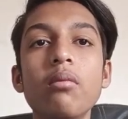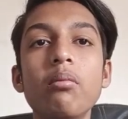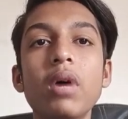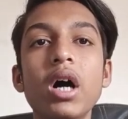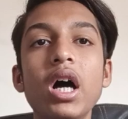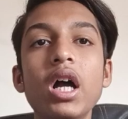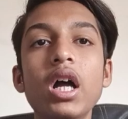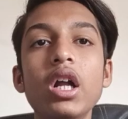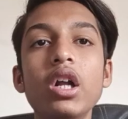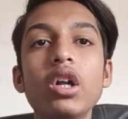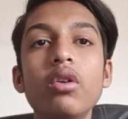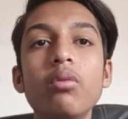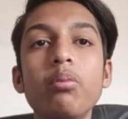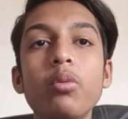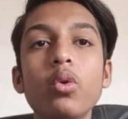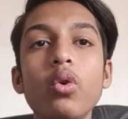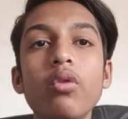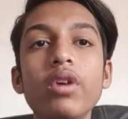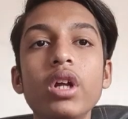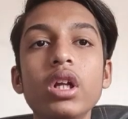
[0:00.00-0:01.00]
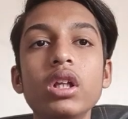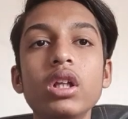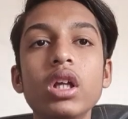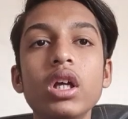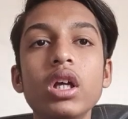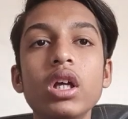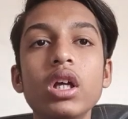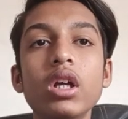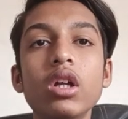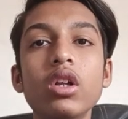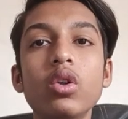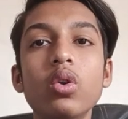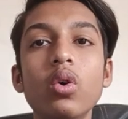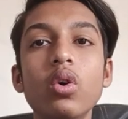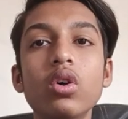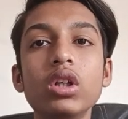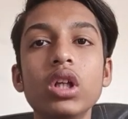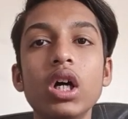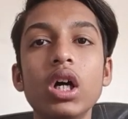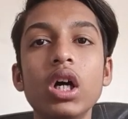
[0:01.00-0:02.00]
by proving they
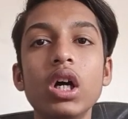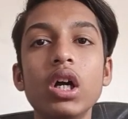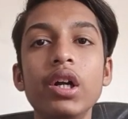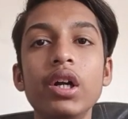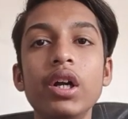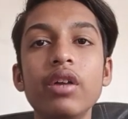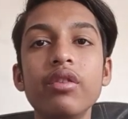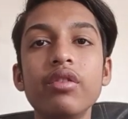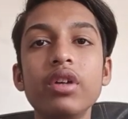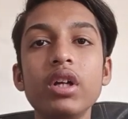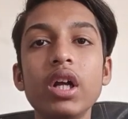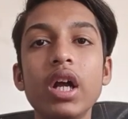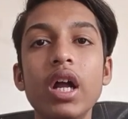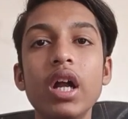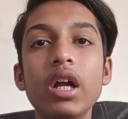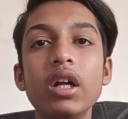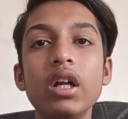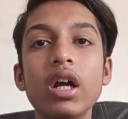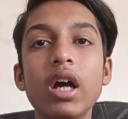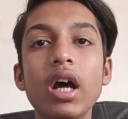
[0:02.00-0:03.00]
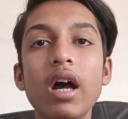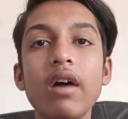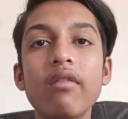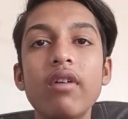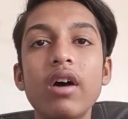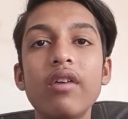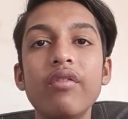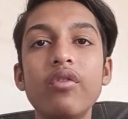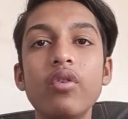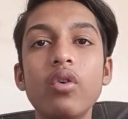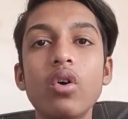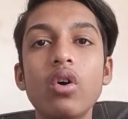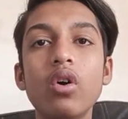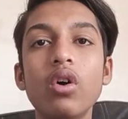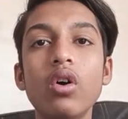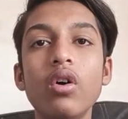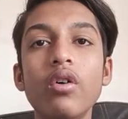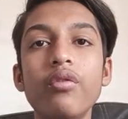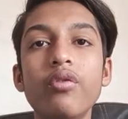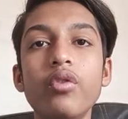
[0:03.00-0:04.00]
know the industry and have a
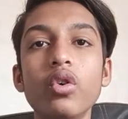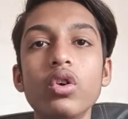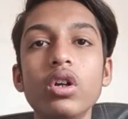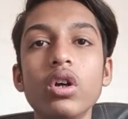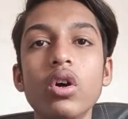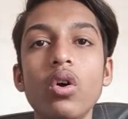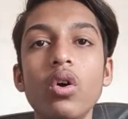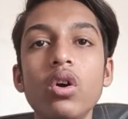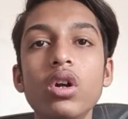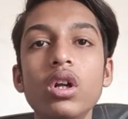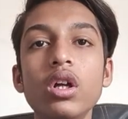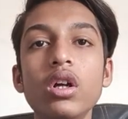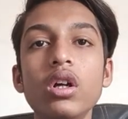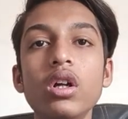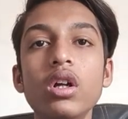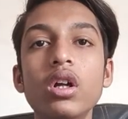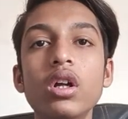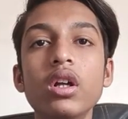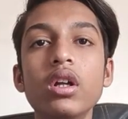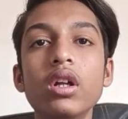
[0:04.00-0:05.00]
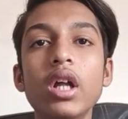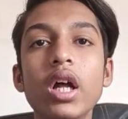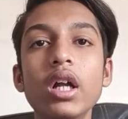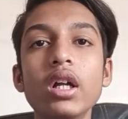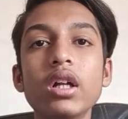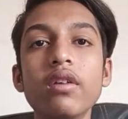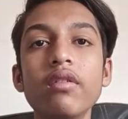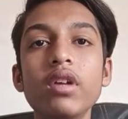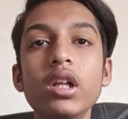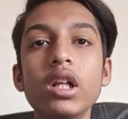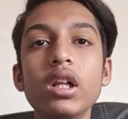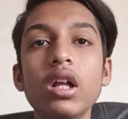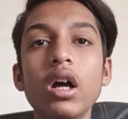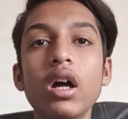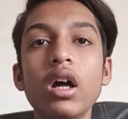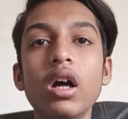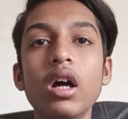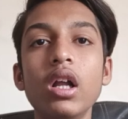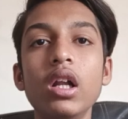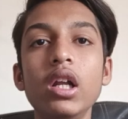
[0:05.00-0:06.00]
foothold that will
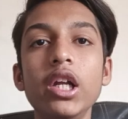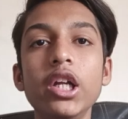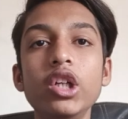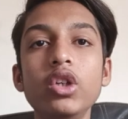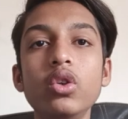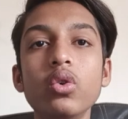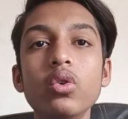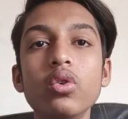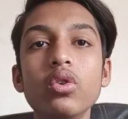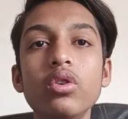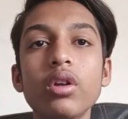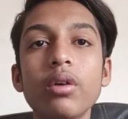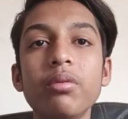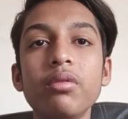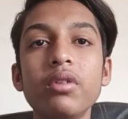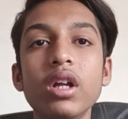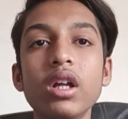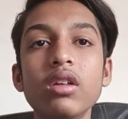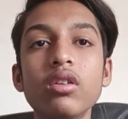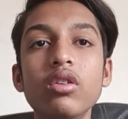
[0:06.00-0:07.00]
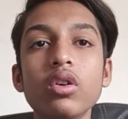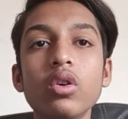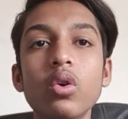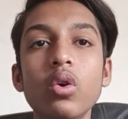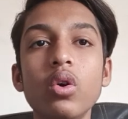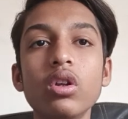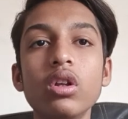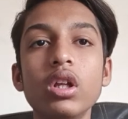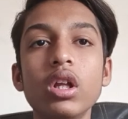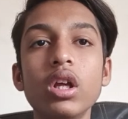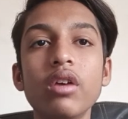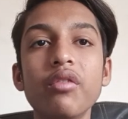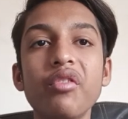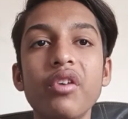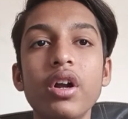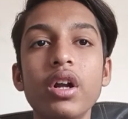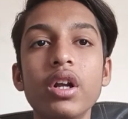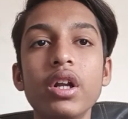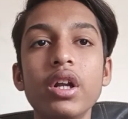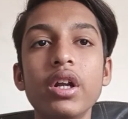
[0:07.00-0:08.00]
lead to substantial growth. They
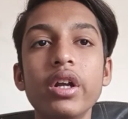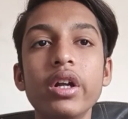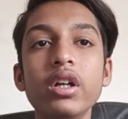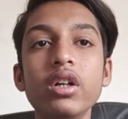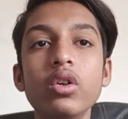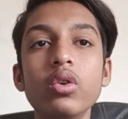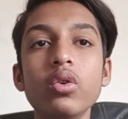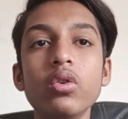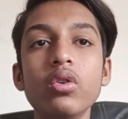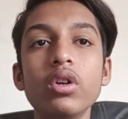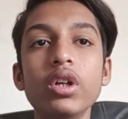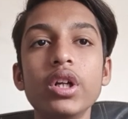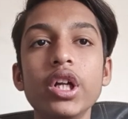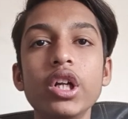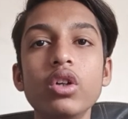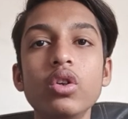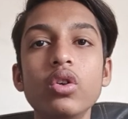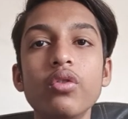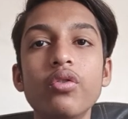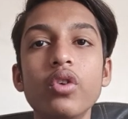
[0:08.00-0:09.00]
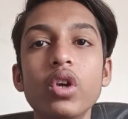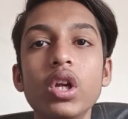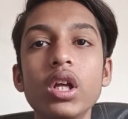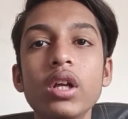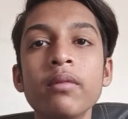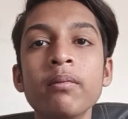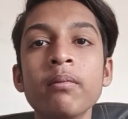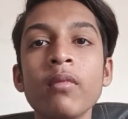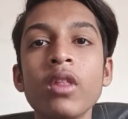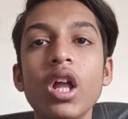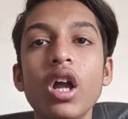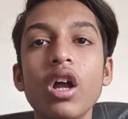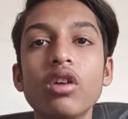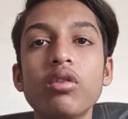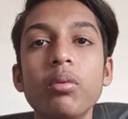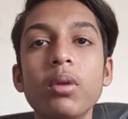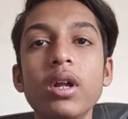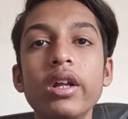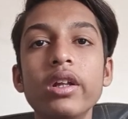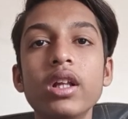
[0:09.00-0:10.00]
didn't to need to fully
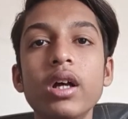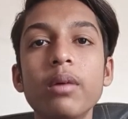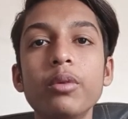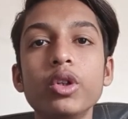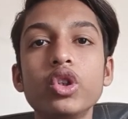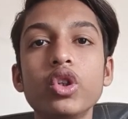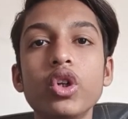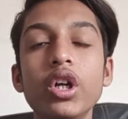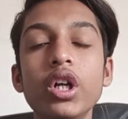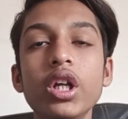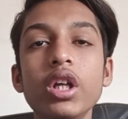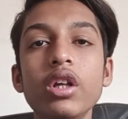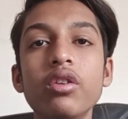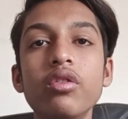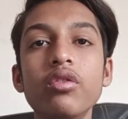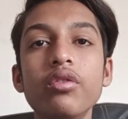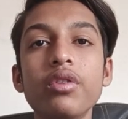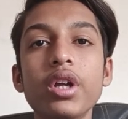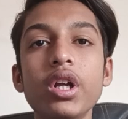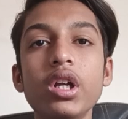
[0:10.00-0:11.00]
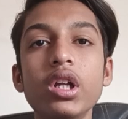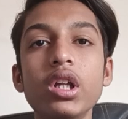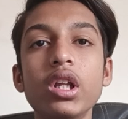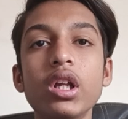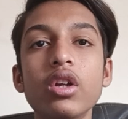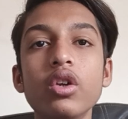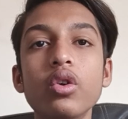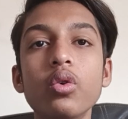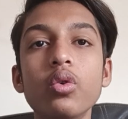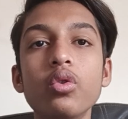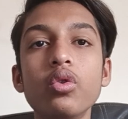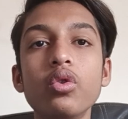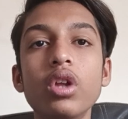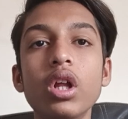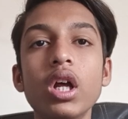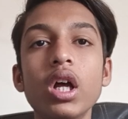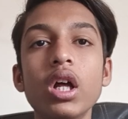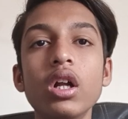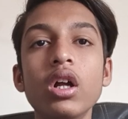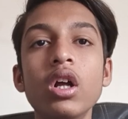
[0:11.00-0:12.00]
explain the opportunity. Instead, they used
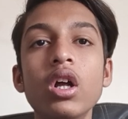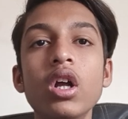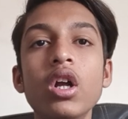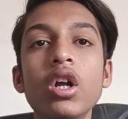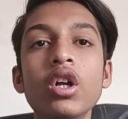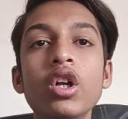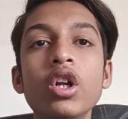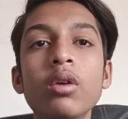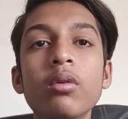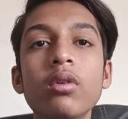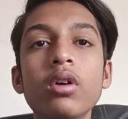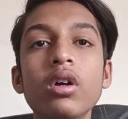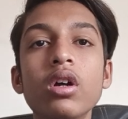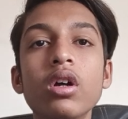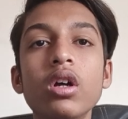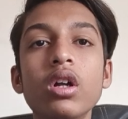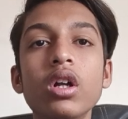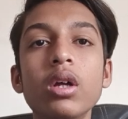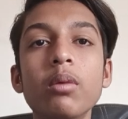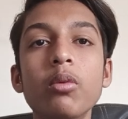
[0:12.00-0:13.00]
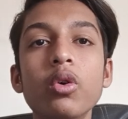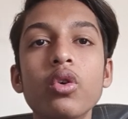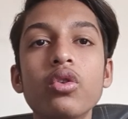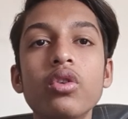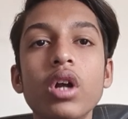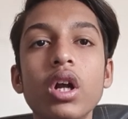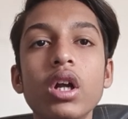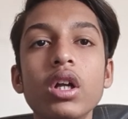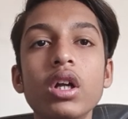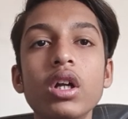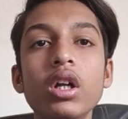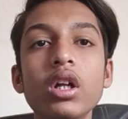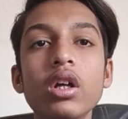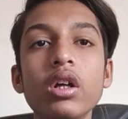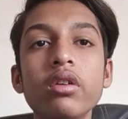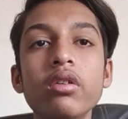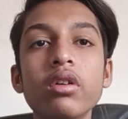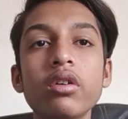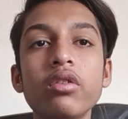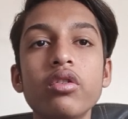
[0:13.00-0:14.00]
their
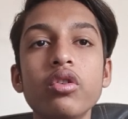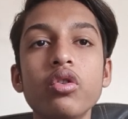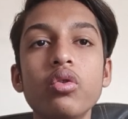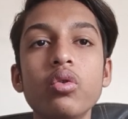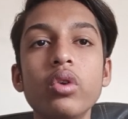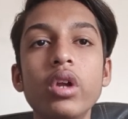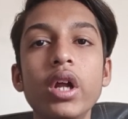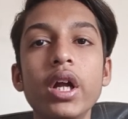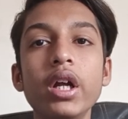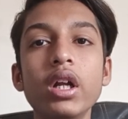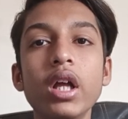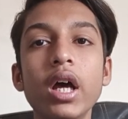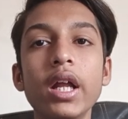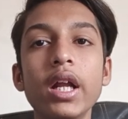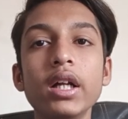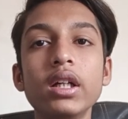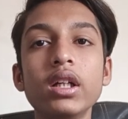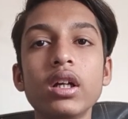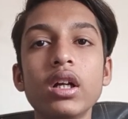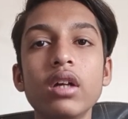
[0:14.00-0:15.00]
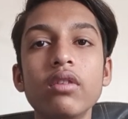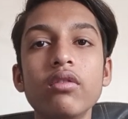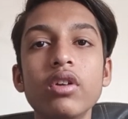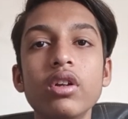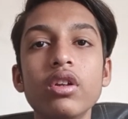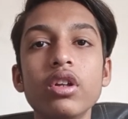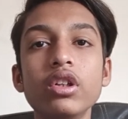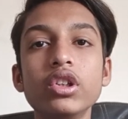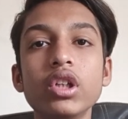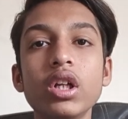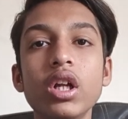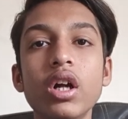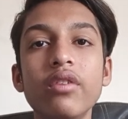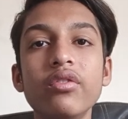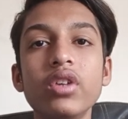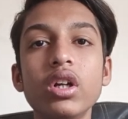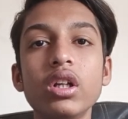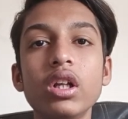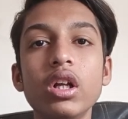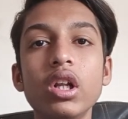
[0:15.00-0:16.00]
demonstrated success to land direct conversation
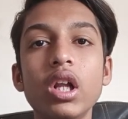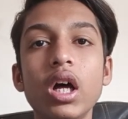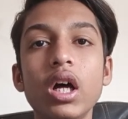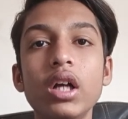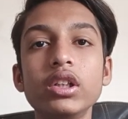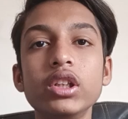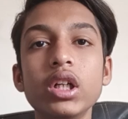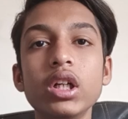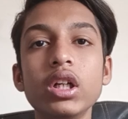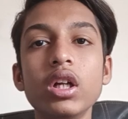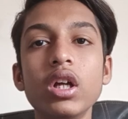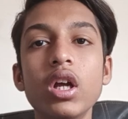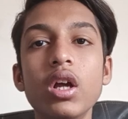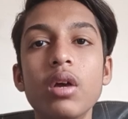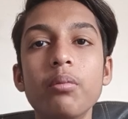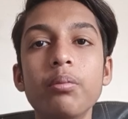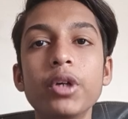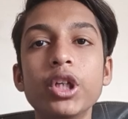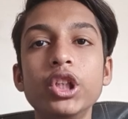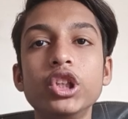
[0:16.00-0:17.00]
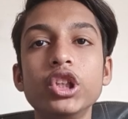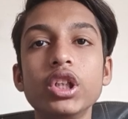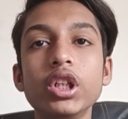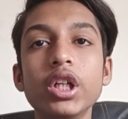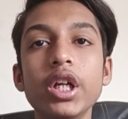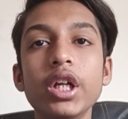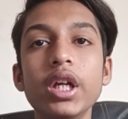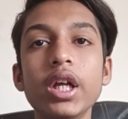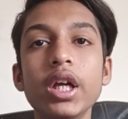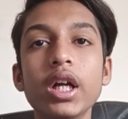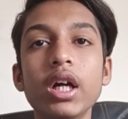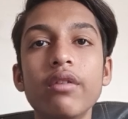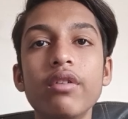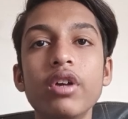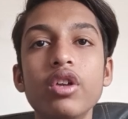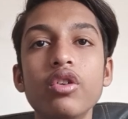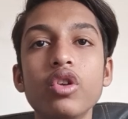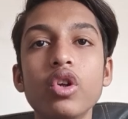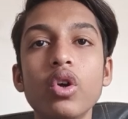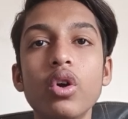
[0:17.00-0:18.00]
after the larger pitch. Key
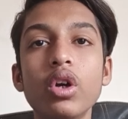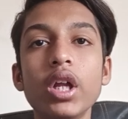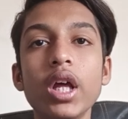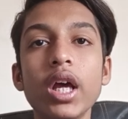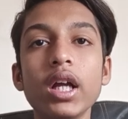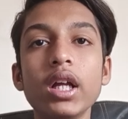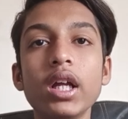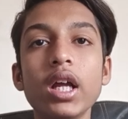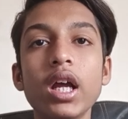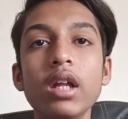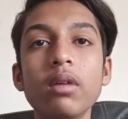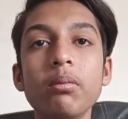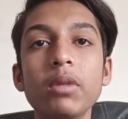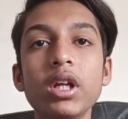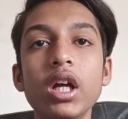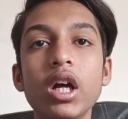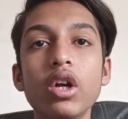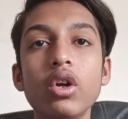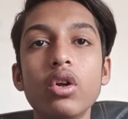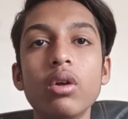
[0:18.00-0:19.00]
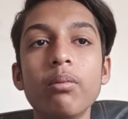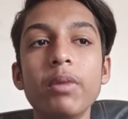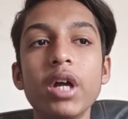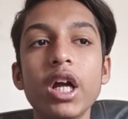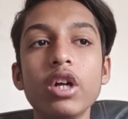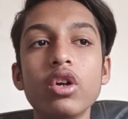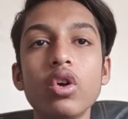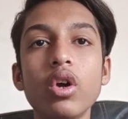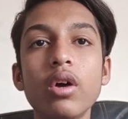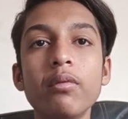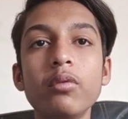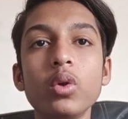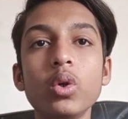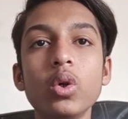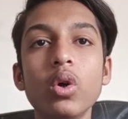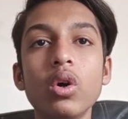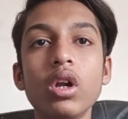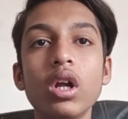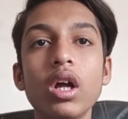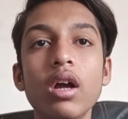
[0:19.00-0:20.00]
takeaways: your deck can be a backdrop to
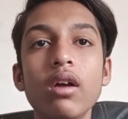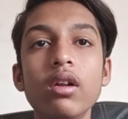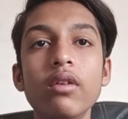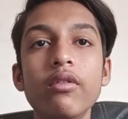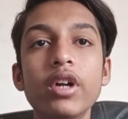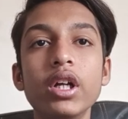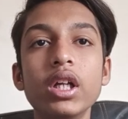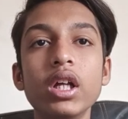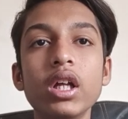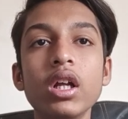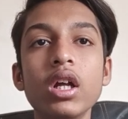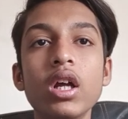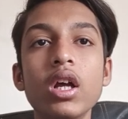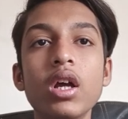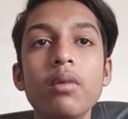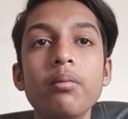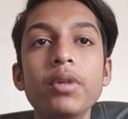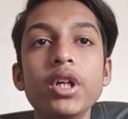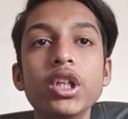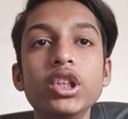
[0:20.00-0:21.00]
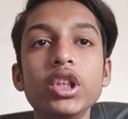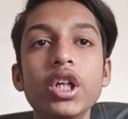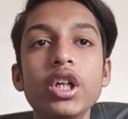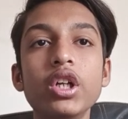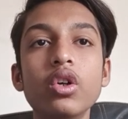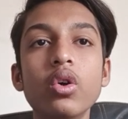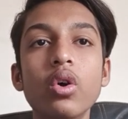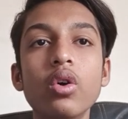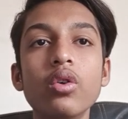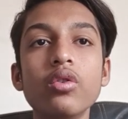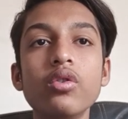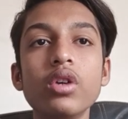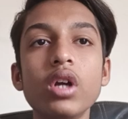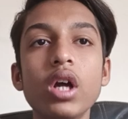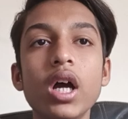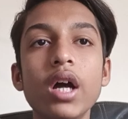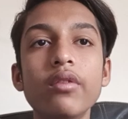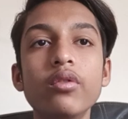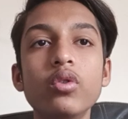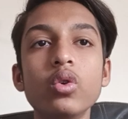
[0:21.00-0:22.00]
your elevator pitch. It don't
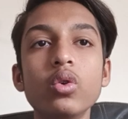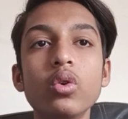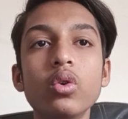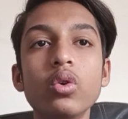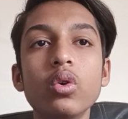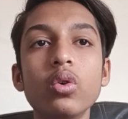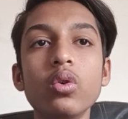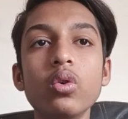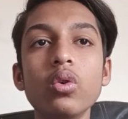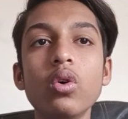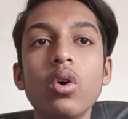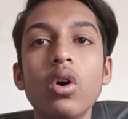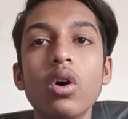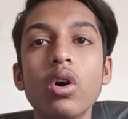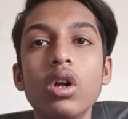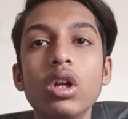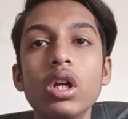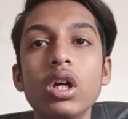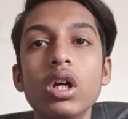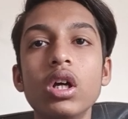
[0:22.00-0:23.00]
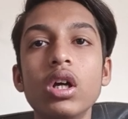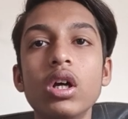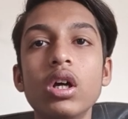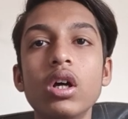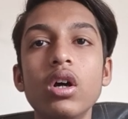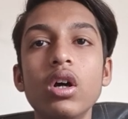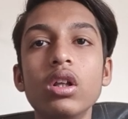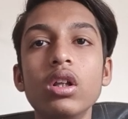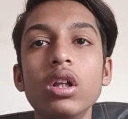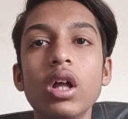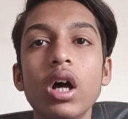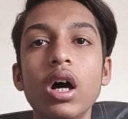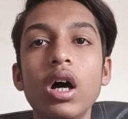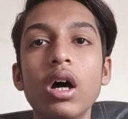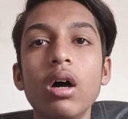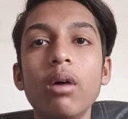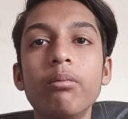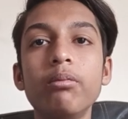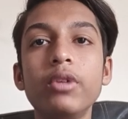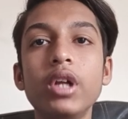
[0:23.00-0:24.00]
have to do all the
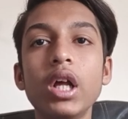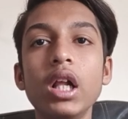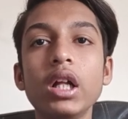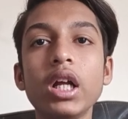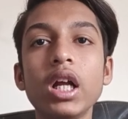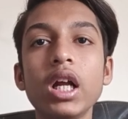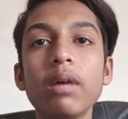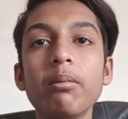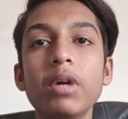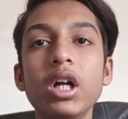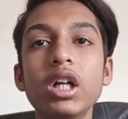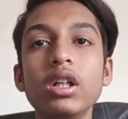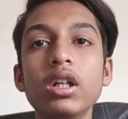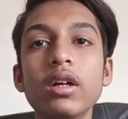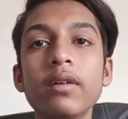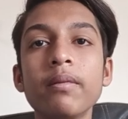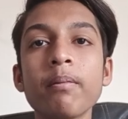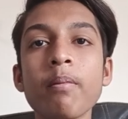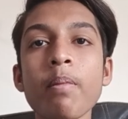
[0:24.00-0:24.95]
talking, but